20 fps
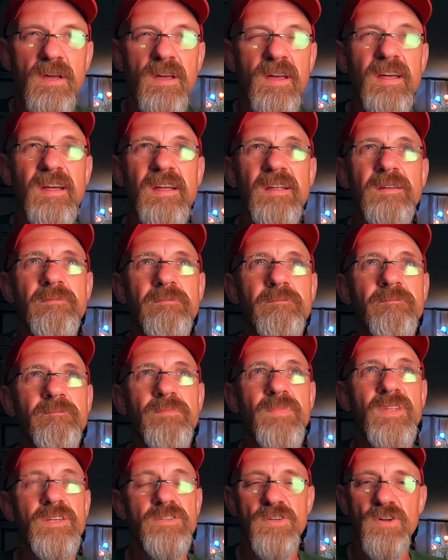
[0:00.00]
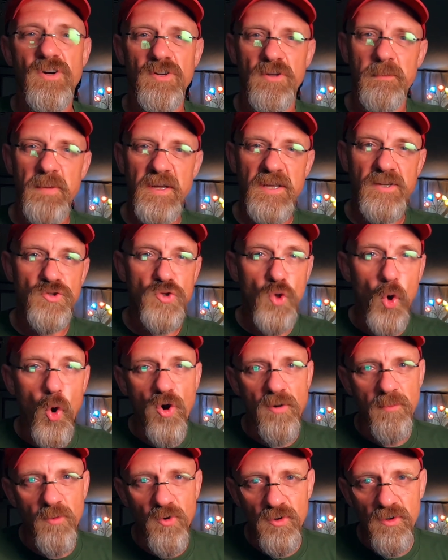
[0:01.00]
And it's going to be
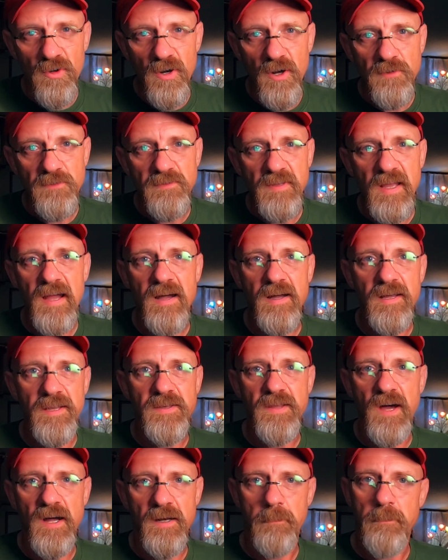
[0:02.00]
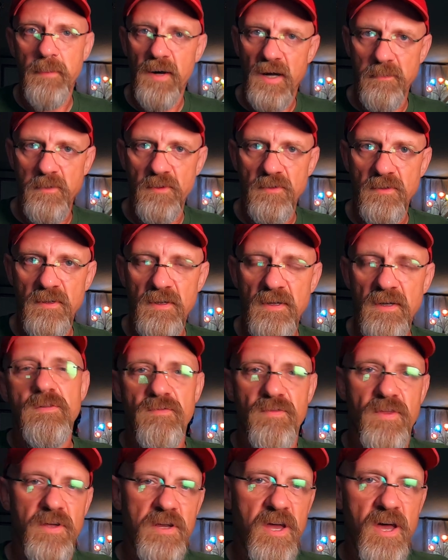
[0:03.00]
normal growth now and not a bubble.
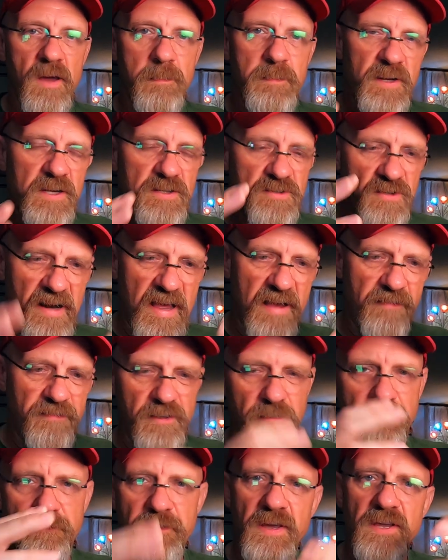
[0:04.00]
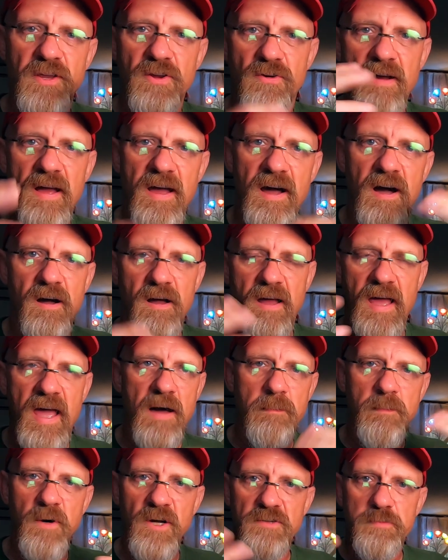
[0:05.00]
The companies are having to figure out
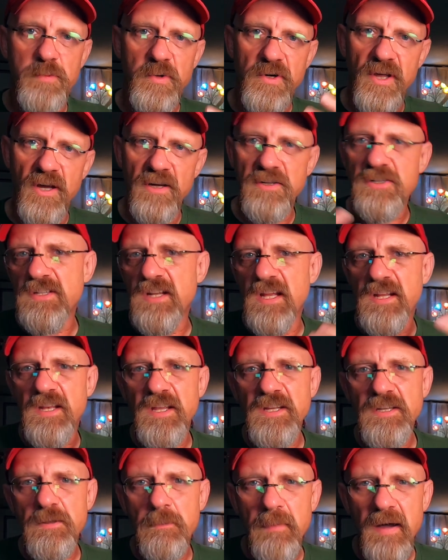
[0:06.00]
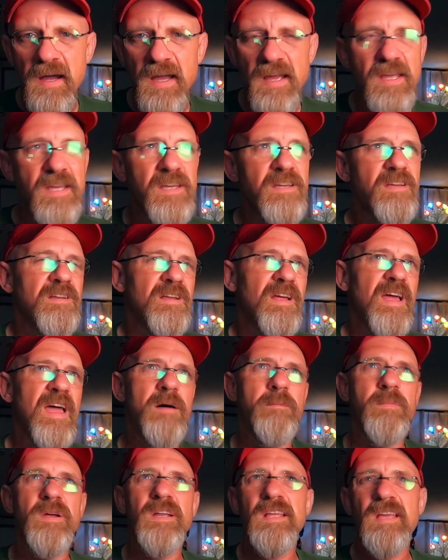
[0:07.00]
how much production they need to make and
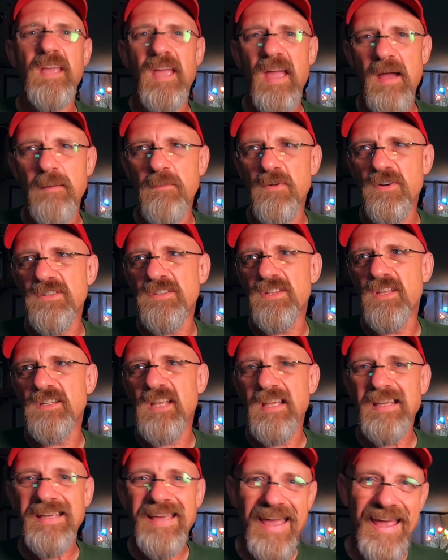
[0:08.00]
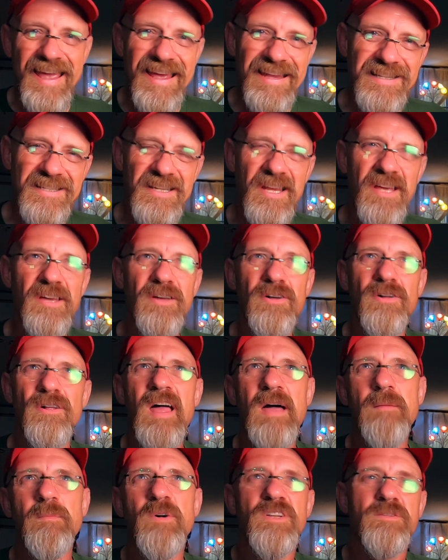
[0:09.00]
how many cameras that they can sell,
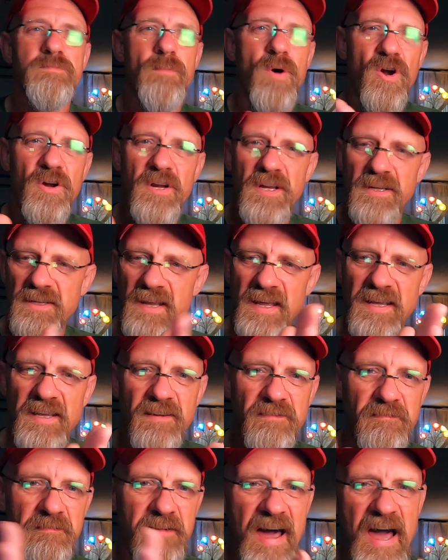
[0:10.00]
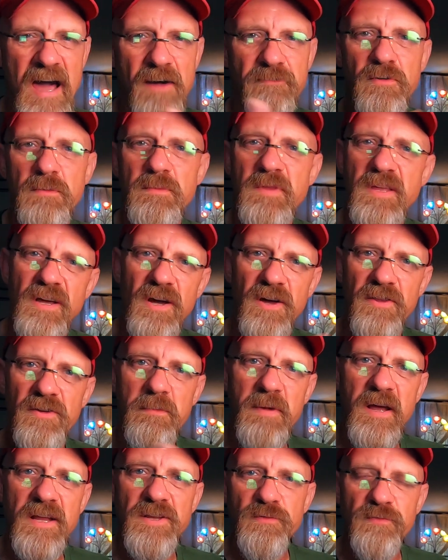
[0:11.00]
how much market they can buy from the other
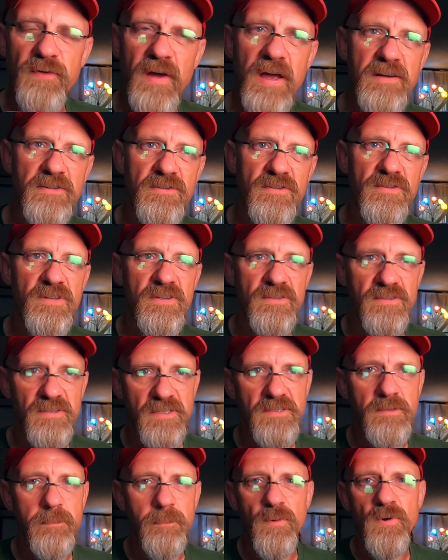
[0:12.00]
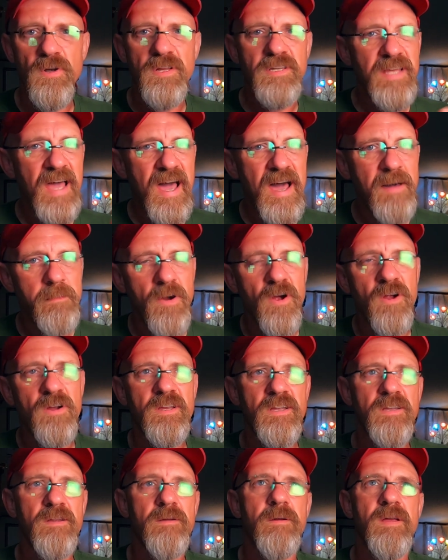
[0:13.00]
manufacturers, because it's a pretty tight
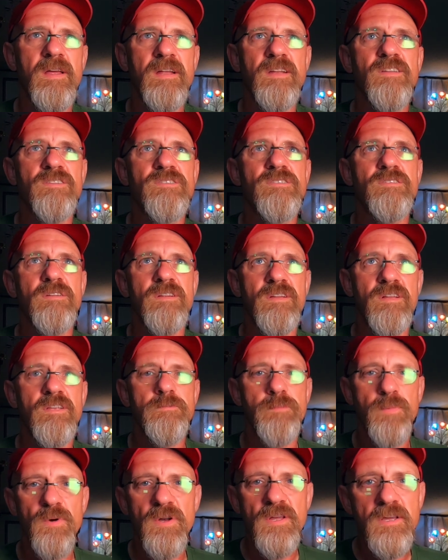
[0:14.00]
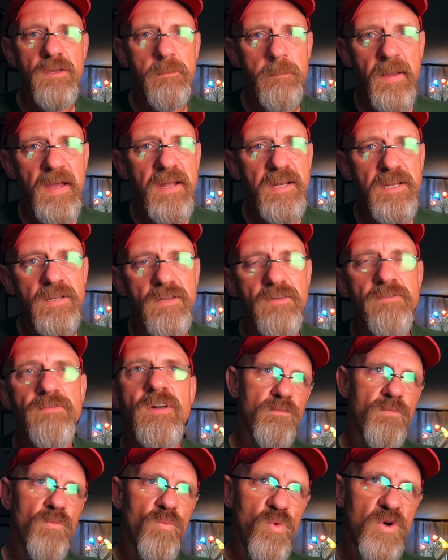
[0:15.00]
market and it's pretty competitive.
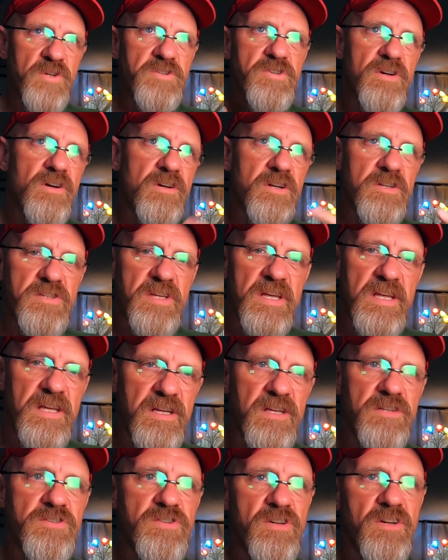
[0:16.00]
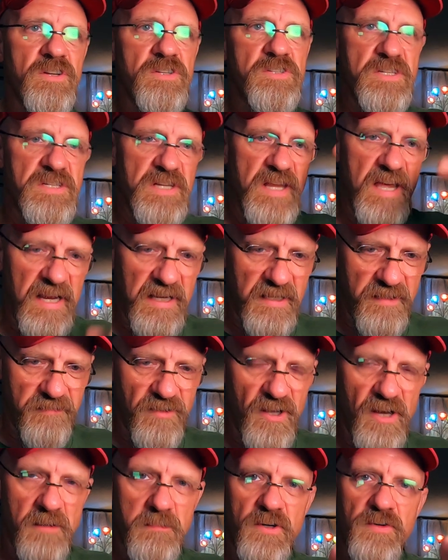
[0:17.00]
What you're going to see is you're going to see negative
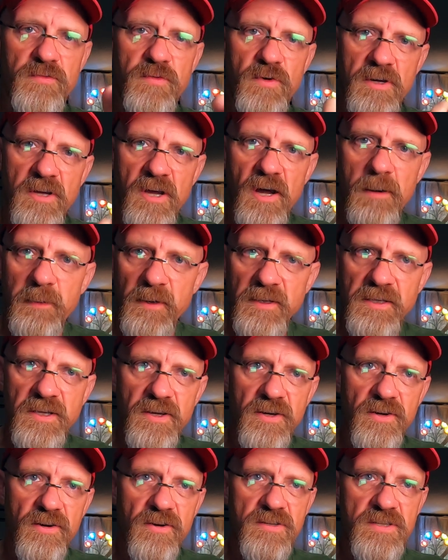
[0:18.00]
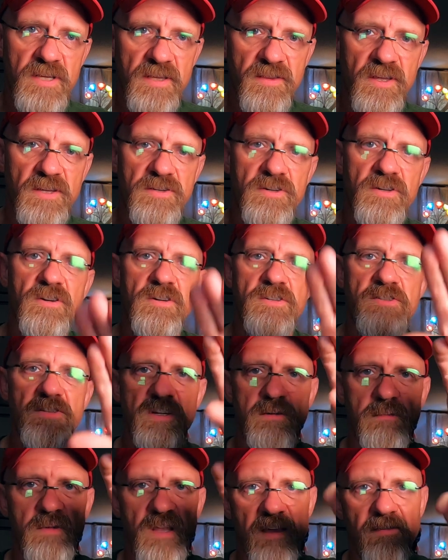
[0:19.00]
numbers for a couple of years, and then you're going to see
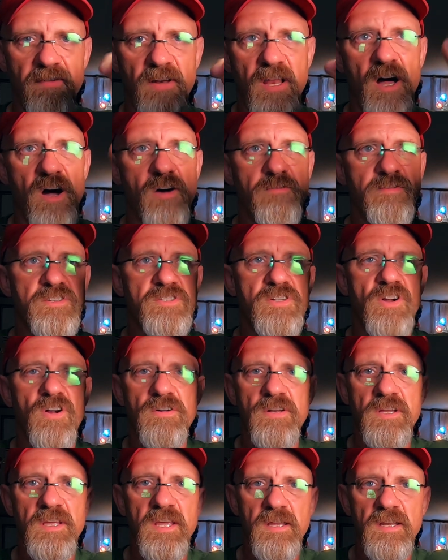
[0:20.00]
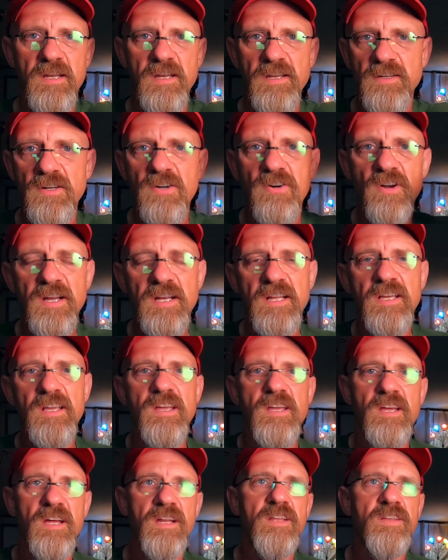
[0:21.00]
them level off and starting to get in the green
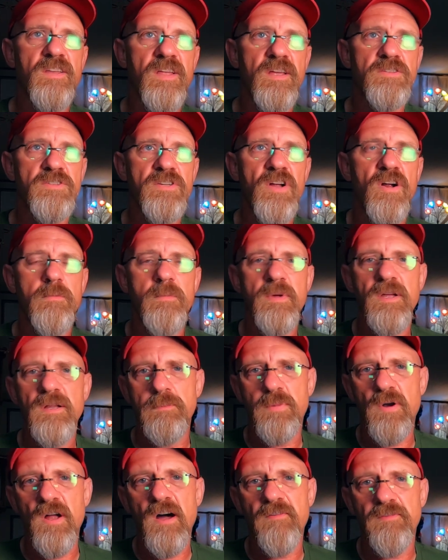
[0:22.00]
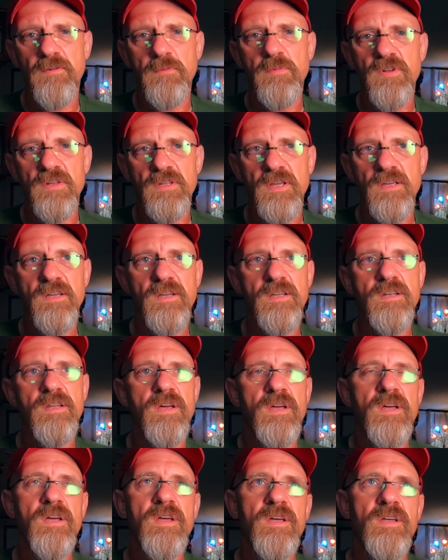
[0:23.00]
again, and they'll start being profitable again.
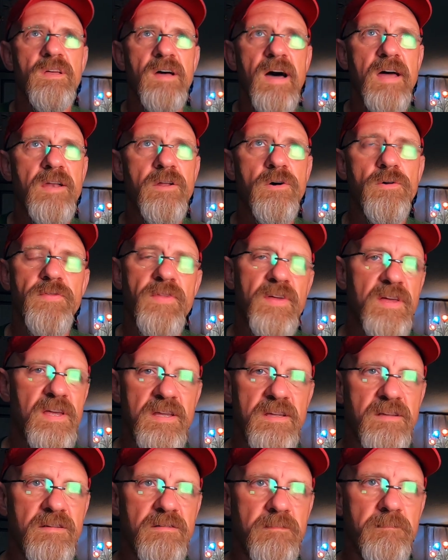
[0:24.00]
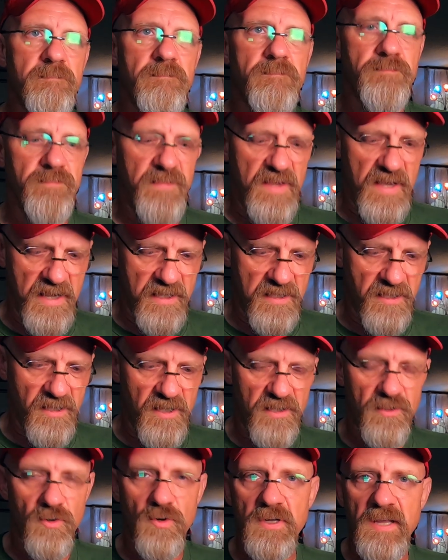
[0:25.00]
I don't think
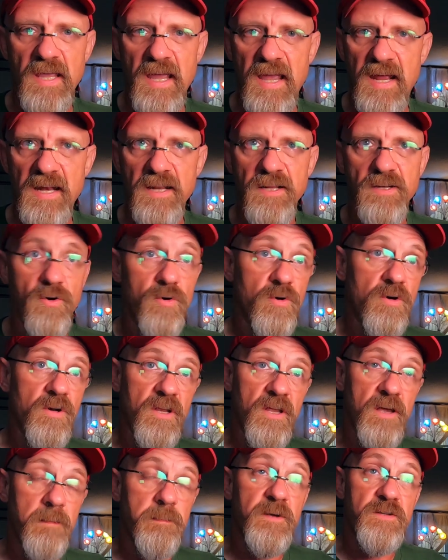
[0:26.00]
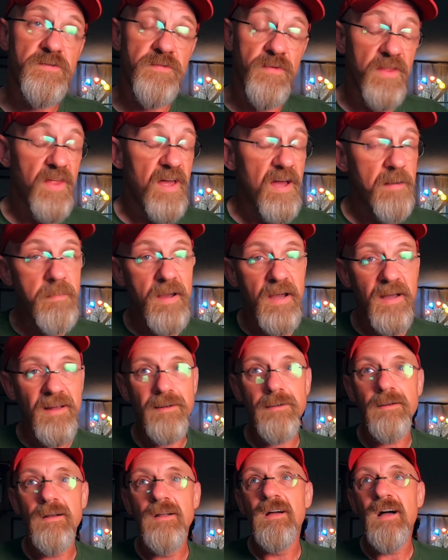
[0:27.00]
Nikon or Canon or Olympus for that
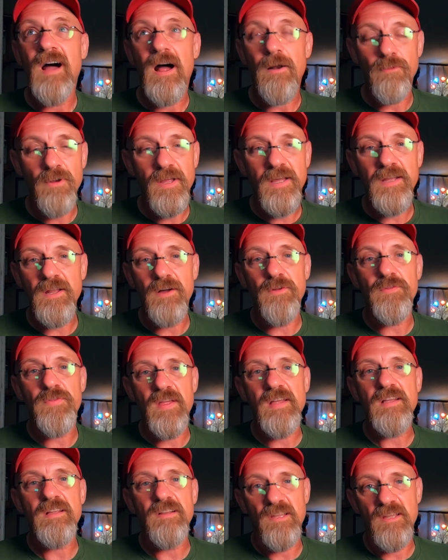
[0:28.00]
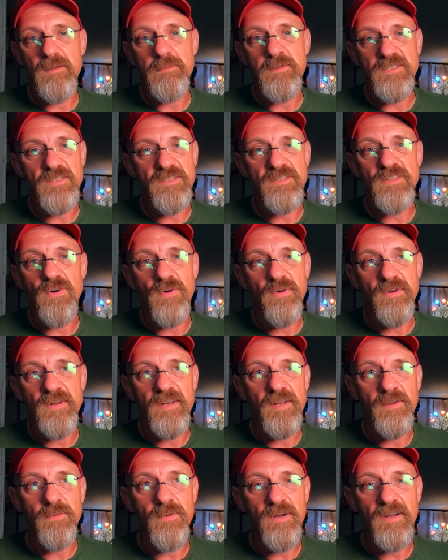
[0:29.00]
matter. I really don't think Olympus is going
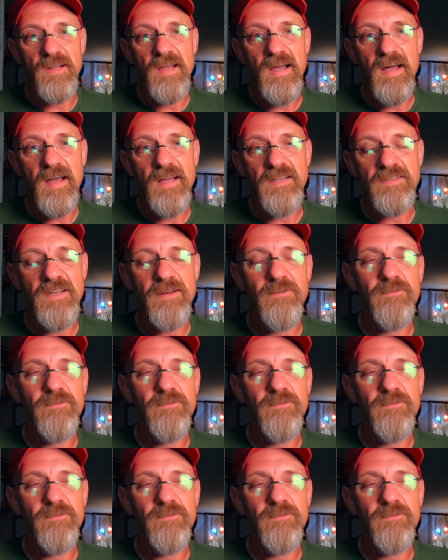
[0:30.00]
anywhere, guys.